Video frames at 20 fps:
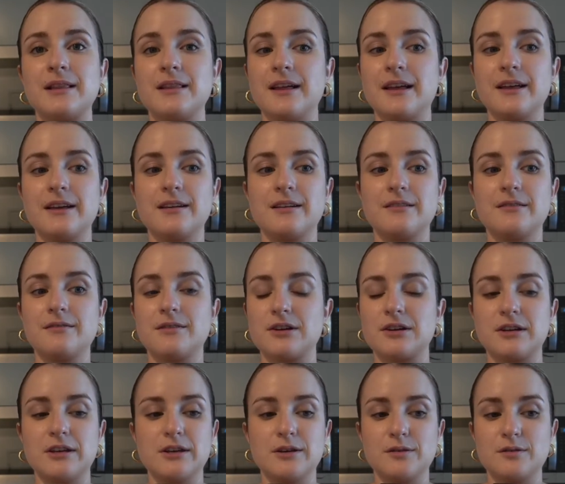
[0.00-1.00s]
like. They're
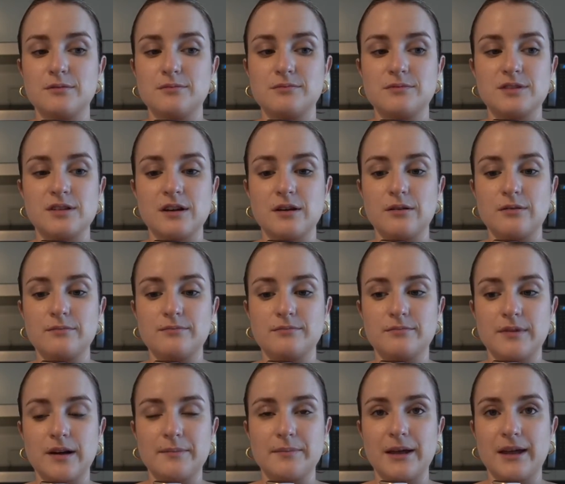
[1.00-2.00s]
cute, so
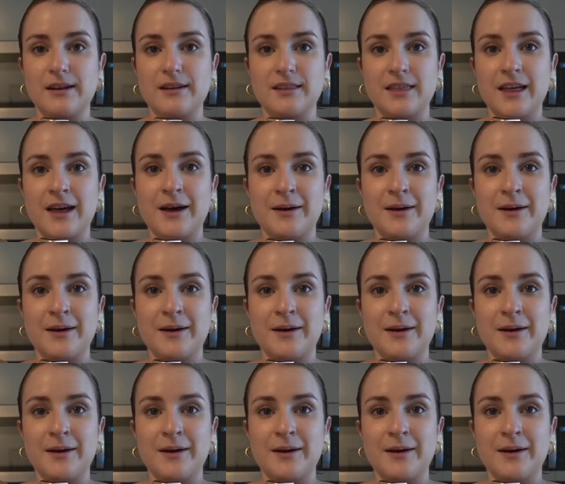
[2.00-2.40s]
I'm getting them.